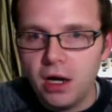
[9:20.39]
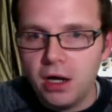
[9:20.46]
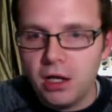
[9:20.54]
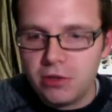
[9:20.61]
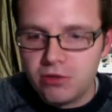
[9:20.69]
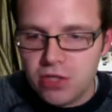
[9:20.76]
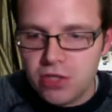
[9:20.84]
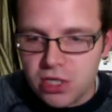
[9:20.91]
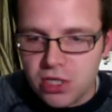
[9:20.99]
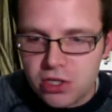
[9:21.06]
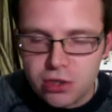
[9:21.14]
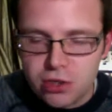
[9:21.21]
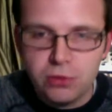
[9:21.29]

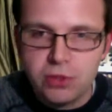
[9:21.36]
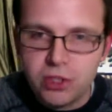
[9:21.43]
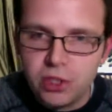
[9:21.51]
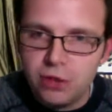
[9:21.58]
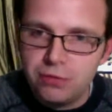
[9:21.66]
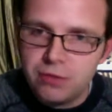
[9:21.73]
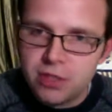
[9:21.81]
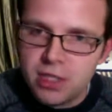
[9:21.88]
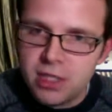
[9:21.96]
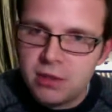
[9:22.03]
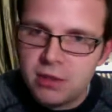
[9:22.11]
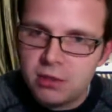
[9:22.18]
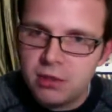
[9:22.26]
traditional soft
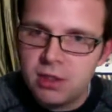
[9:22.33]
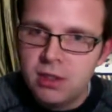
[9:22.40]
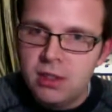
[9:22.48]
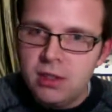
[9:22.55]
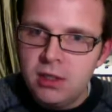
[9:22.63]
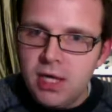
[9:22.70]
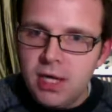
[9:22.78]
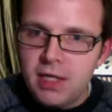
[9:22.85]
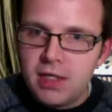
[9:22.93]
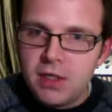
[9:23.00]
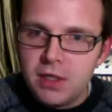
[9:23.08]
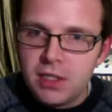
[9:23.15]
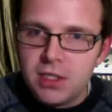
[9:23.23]
synth, any
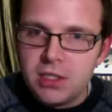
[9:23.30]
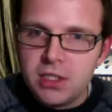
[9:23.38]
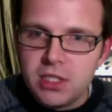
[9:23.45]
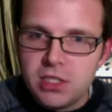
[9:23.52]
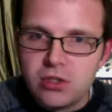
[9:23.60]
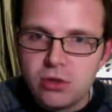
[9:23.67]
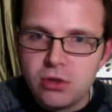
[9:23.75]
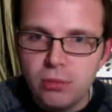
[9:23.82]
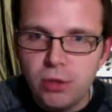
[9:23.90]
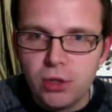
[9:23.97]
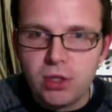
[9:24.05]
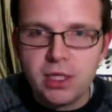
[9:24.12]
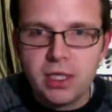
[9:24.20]
kind of digital
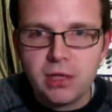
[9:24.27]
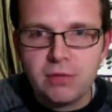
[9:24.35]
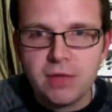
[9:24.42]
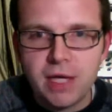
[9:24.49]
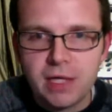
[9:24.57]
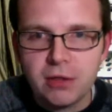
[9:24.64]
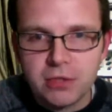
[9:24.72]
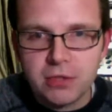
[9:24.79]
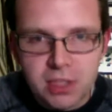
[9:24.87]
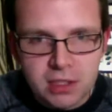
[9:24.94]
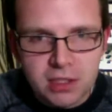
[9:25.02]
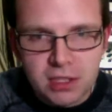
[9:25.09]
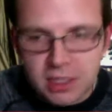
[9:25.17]
modeling of an analog
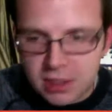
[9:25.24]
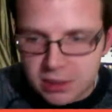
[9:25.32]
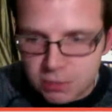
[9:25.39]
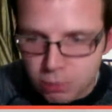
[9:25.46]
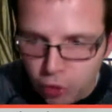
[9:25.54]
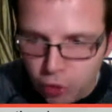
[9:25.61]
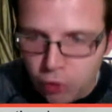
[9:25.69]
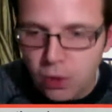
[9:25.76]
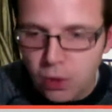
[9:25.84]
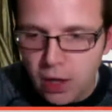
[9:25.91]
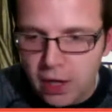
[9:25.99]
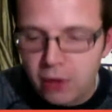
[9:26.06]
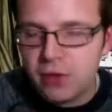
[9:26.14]
synth, that is more
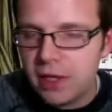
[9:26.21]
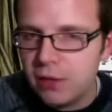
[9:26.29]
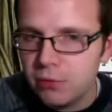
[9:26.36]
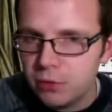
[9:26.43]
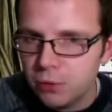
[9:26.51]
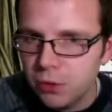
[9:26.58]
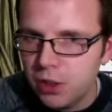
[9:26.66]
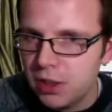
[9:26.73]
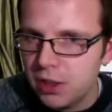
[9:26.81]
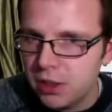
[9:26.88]
how that would work.